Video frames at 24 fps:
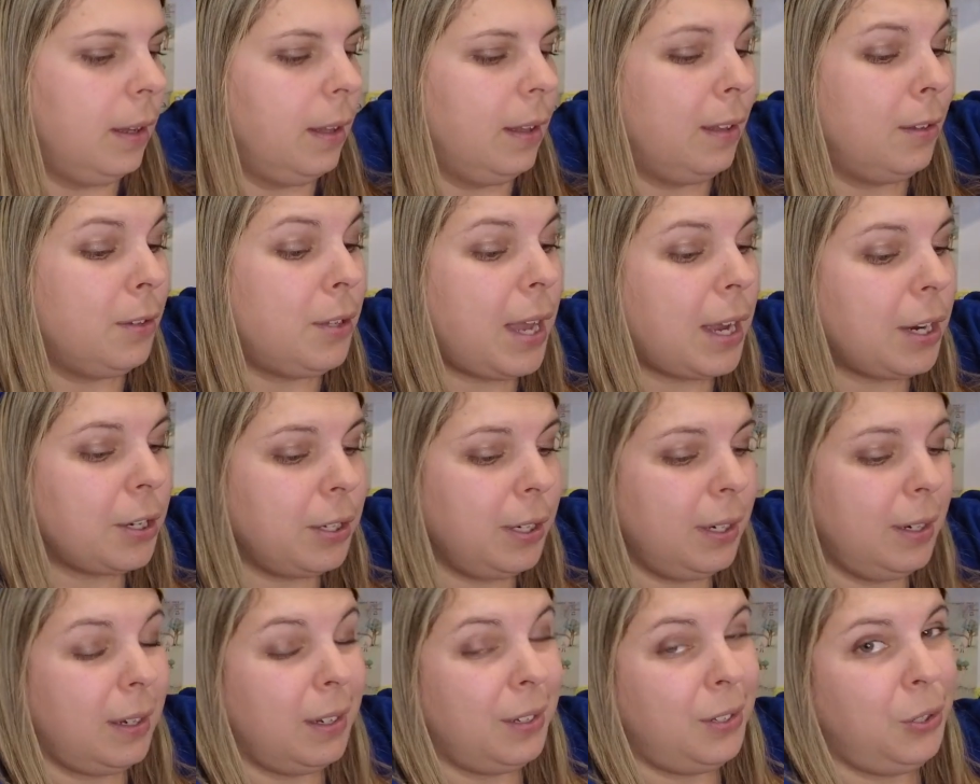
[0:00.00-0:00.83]
There's
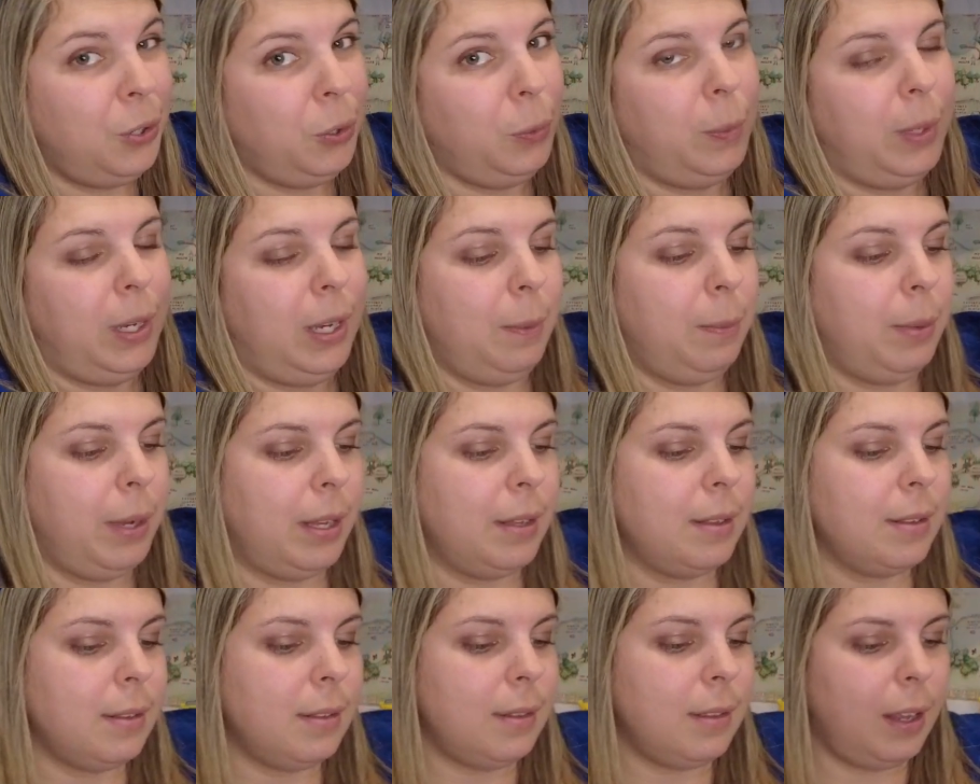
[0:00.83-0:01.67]
actually not too many
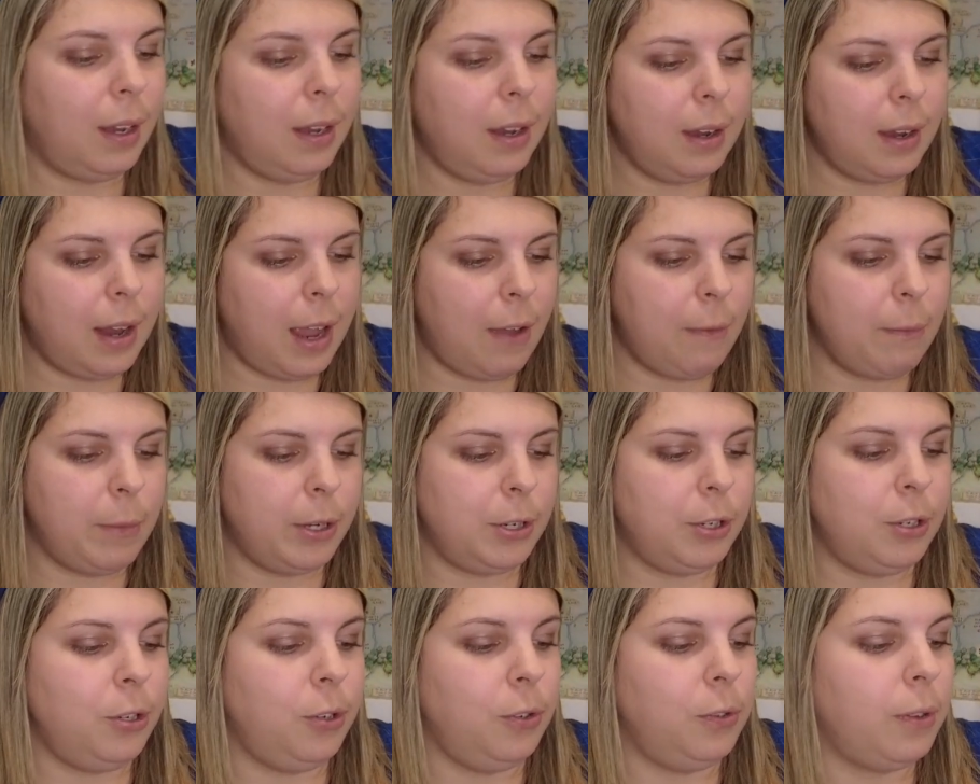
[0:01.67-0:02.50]
pins. They didn't have
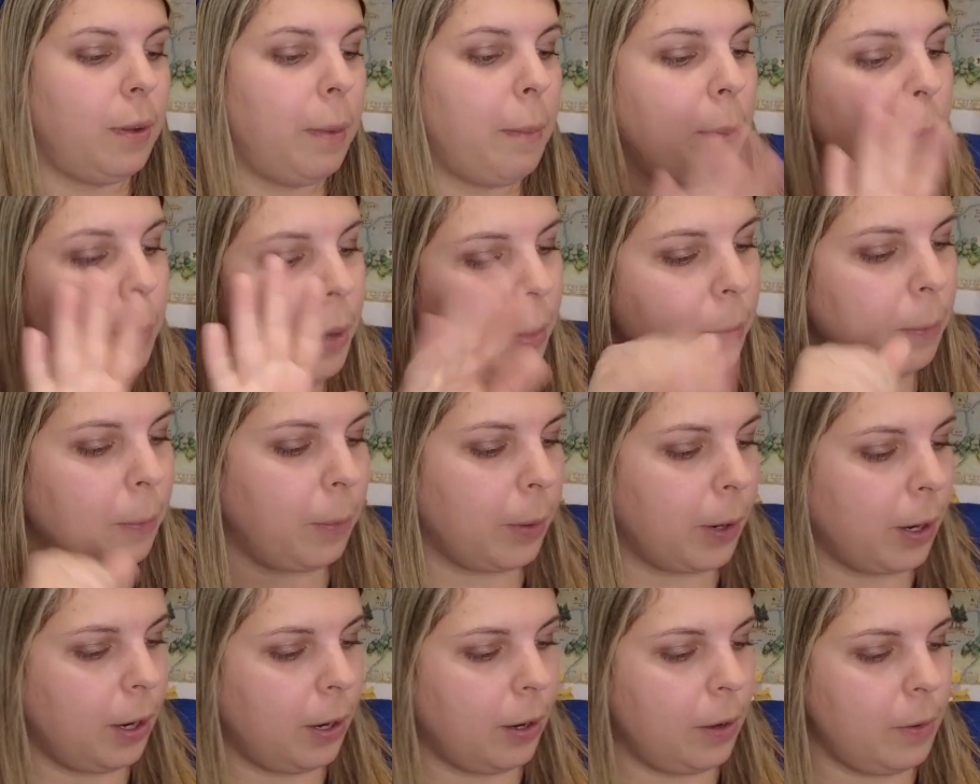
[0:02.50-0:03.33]
much to choose from, but
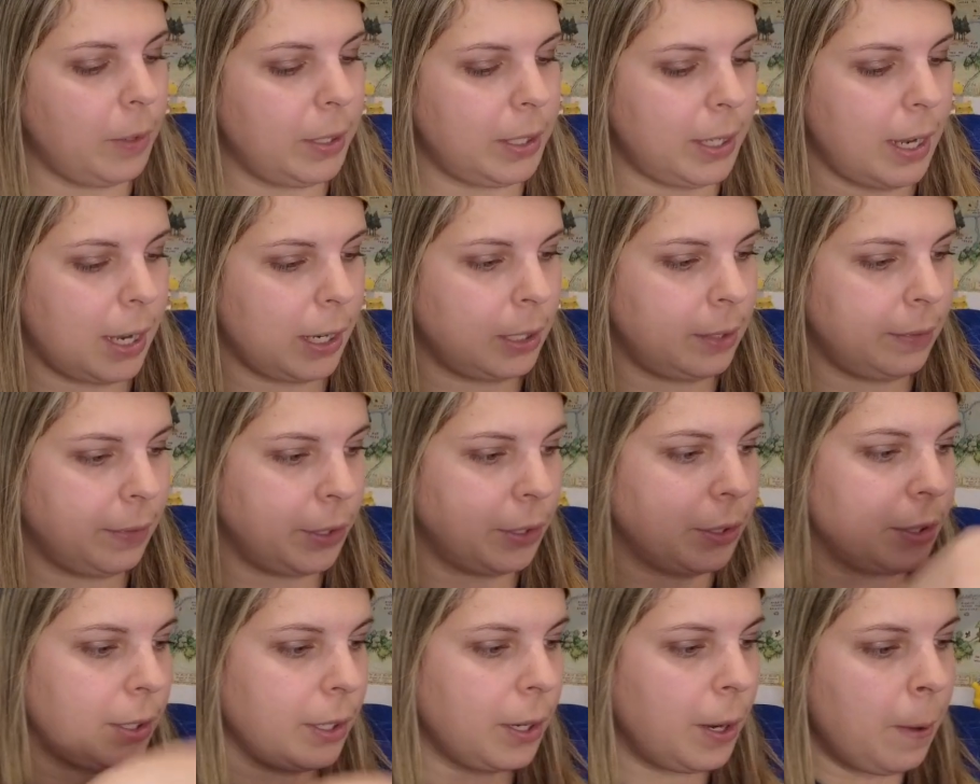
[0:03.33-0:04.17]
we're gonna go with snacks
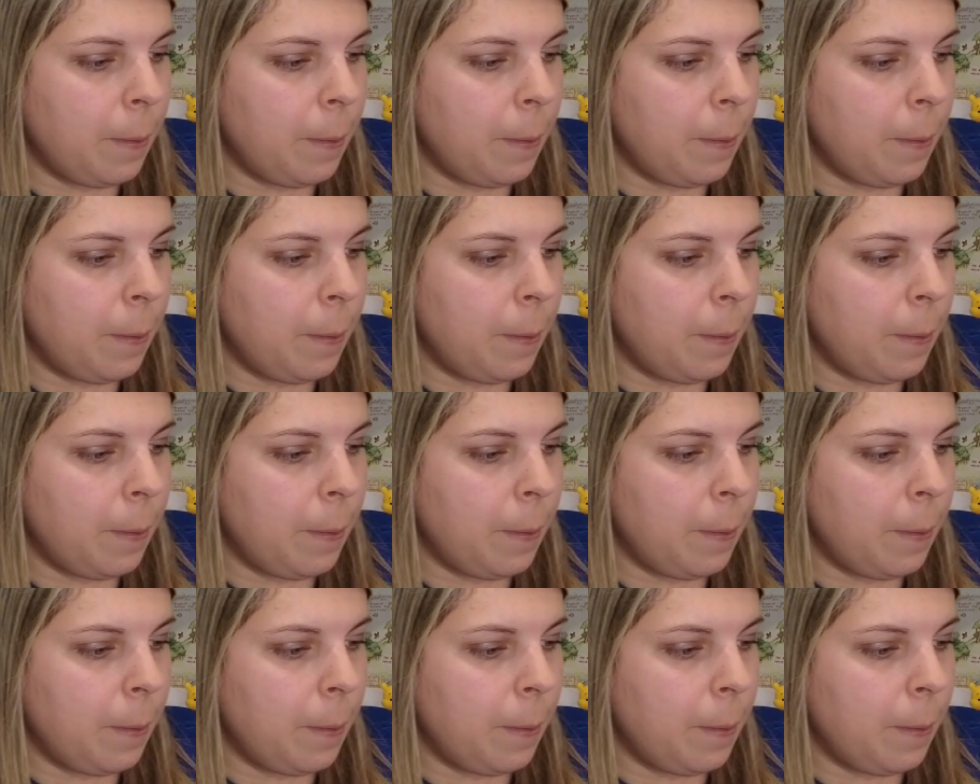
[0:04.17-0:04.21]
first.